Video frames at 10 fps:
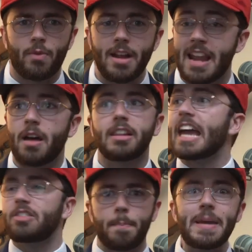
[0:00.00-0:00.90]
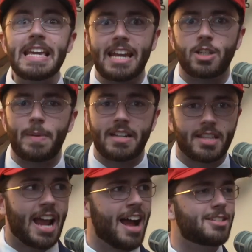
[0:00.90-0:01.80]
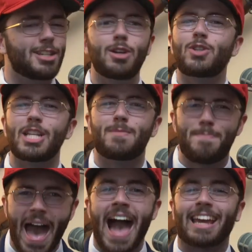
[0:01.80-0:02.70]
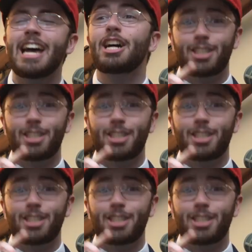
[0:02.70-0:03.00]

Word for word: it, right? now, like the beacons, because the Constitution's back.